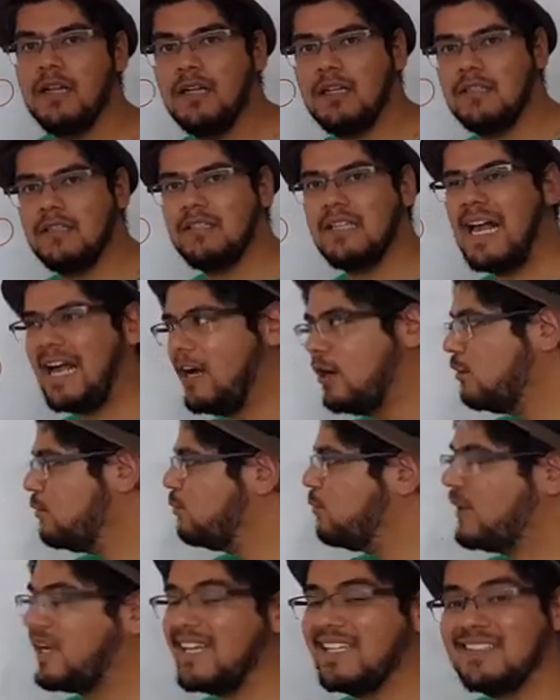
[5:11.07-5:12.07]

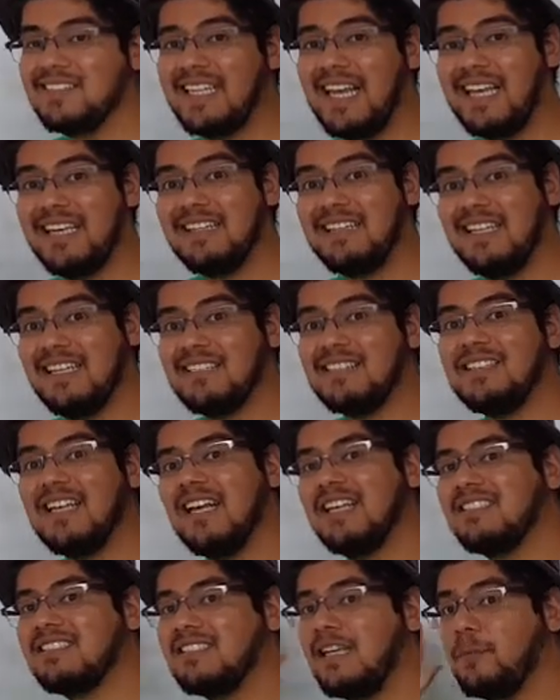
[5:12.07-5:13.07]
now we can take this a
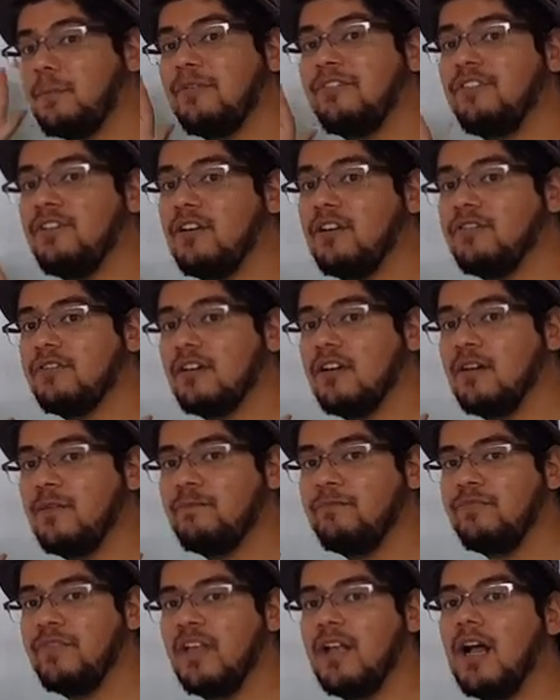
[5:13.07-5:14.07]
step
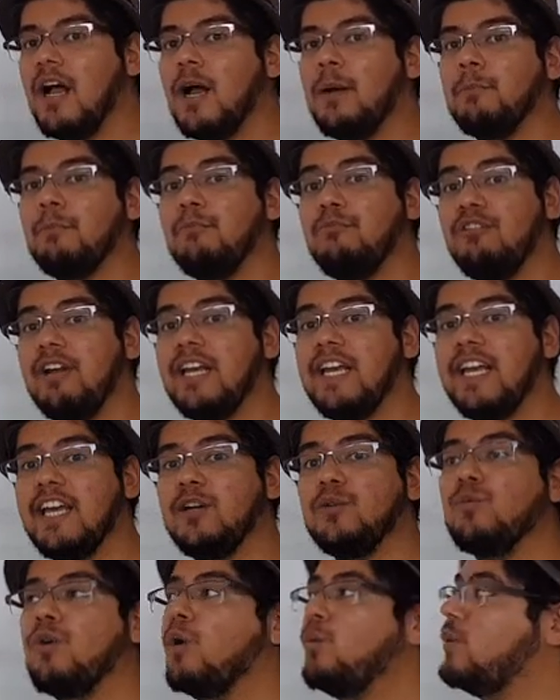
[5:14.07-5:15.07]
further and bring
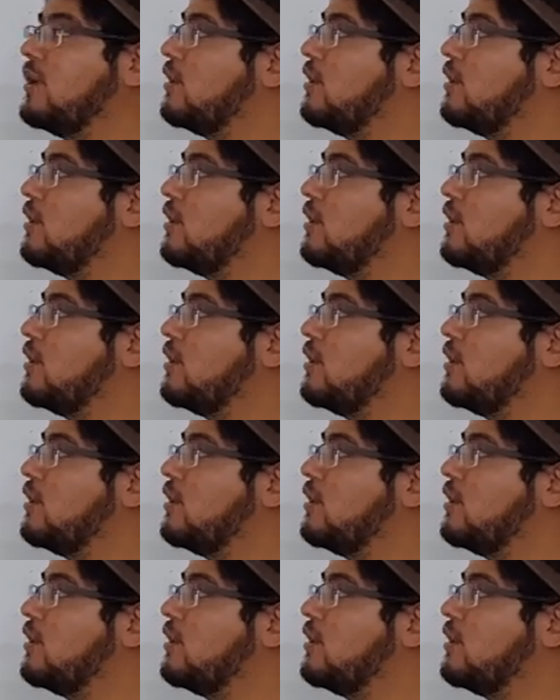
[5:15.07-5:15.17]
in what we